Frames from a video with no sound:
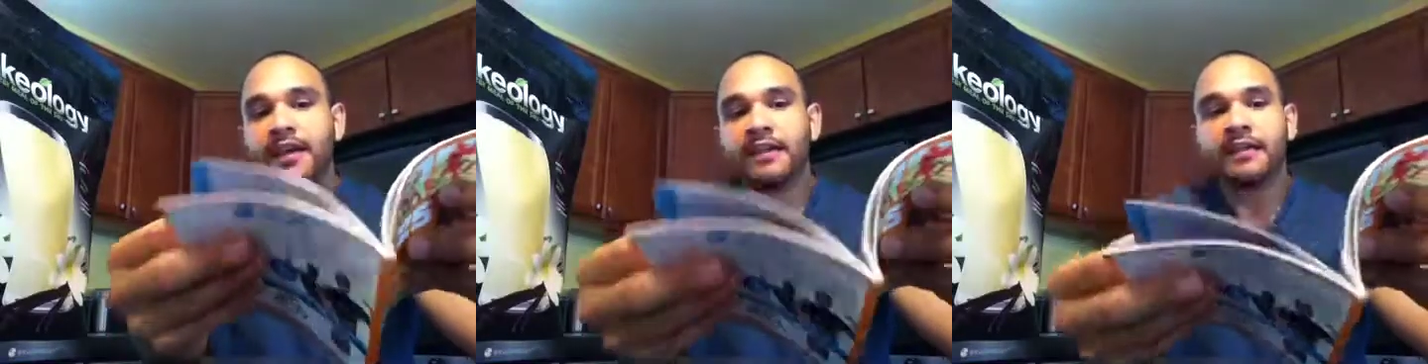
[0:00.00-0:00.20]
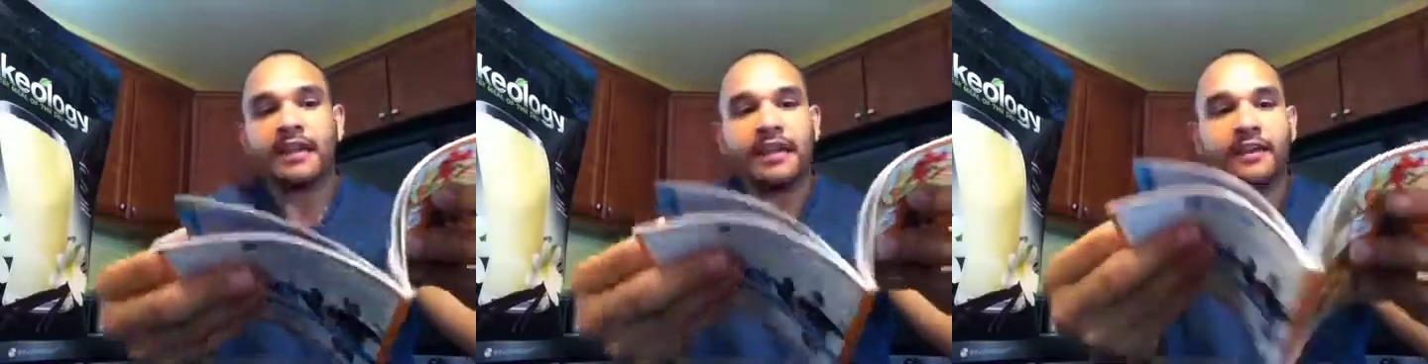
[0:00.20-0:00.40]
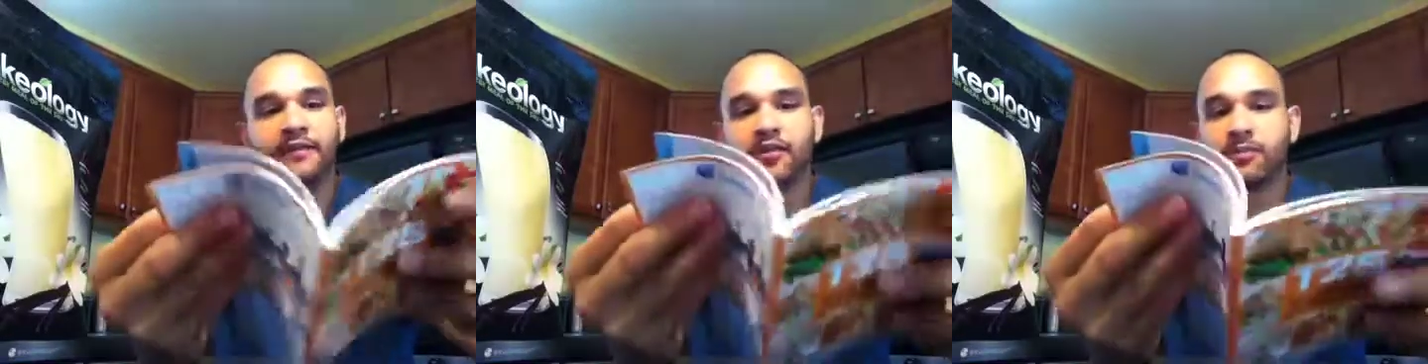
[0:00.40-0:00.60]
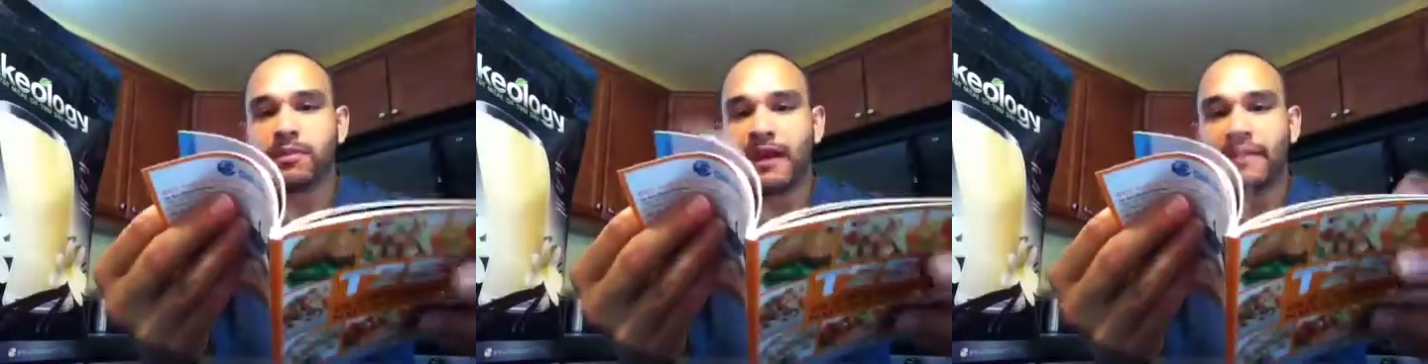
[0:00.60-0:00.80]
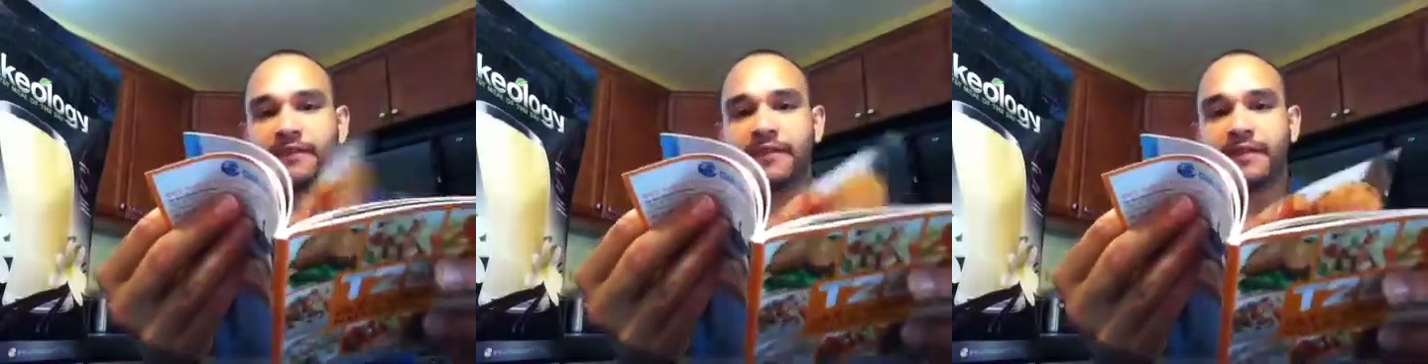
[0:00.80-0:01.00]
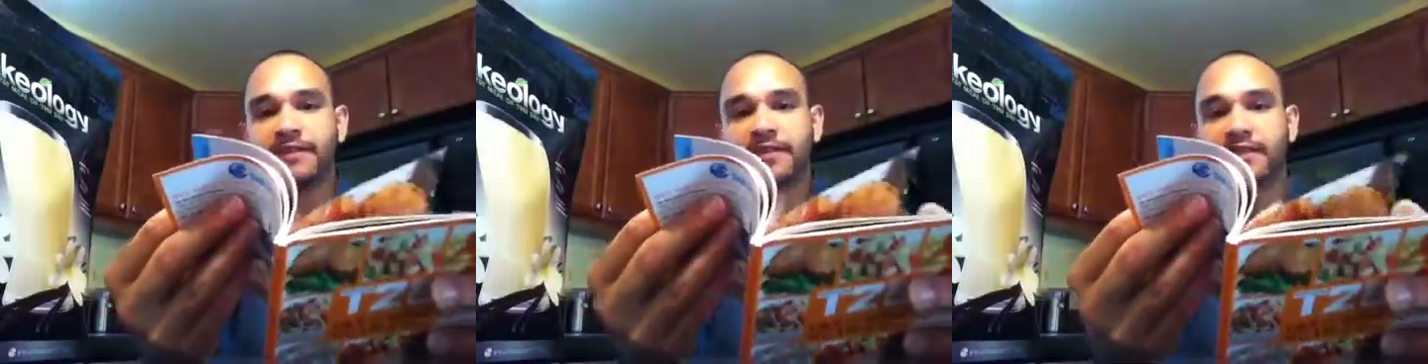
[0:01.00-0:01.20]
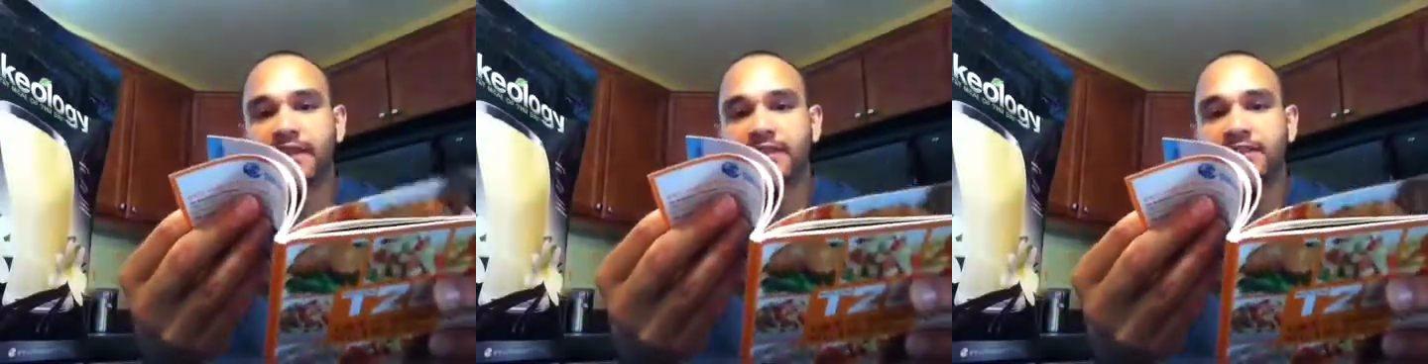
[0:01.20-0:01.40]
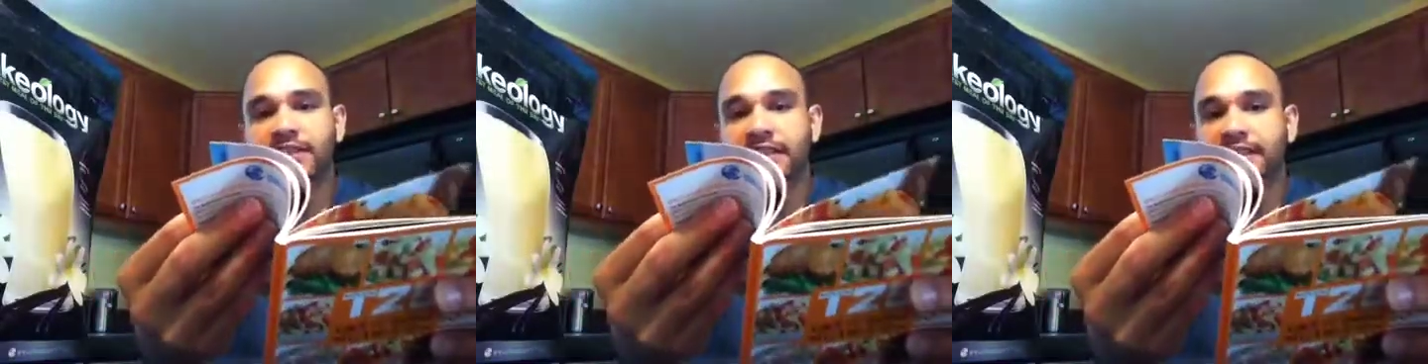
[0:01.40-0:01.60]
They give you breakfast,
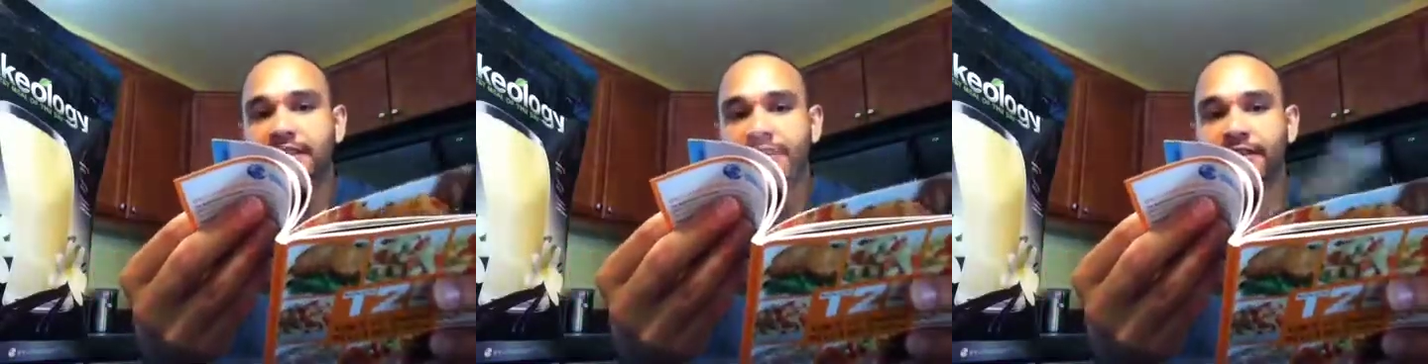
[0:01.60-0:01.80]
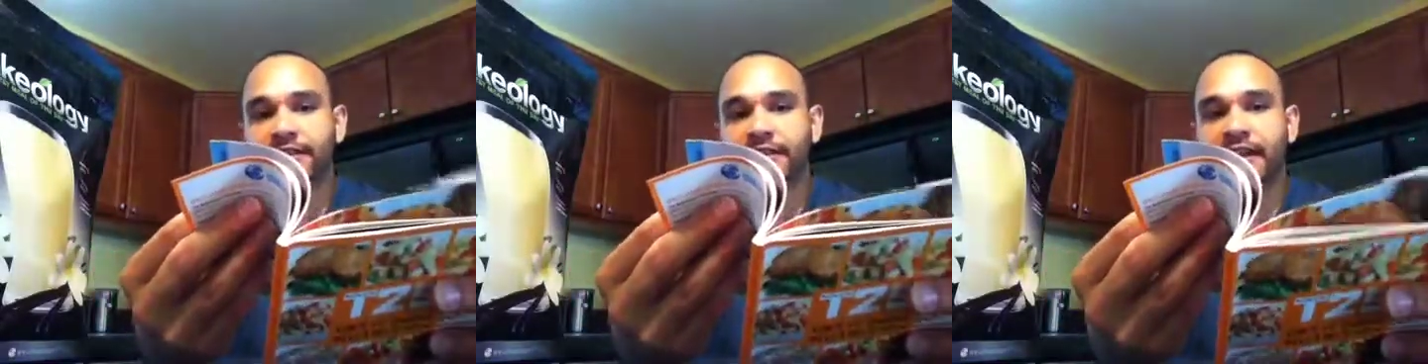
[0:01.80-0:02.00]
lunch, and dinner,